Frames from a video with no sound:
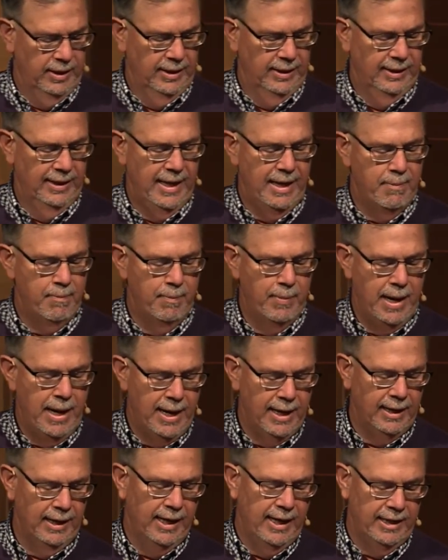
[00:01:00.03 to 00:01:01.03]
Let my
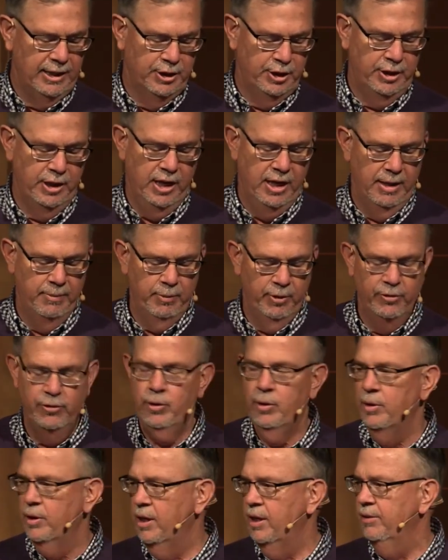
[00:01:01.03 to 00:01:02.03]
light shine
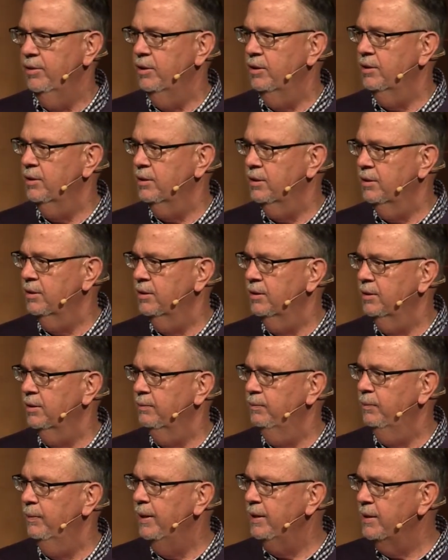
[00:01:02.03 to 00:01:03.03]
before others.
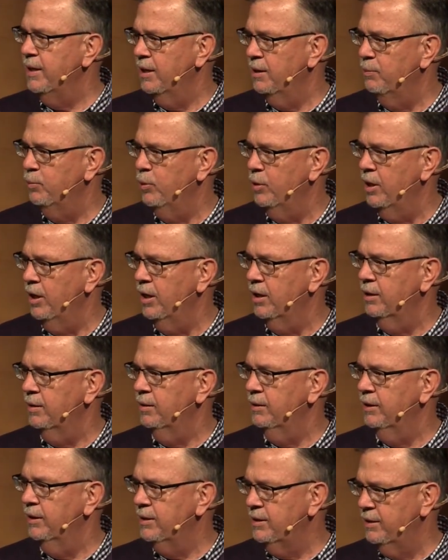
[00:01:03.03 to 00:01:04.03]
Make that a prayer. Let's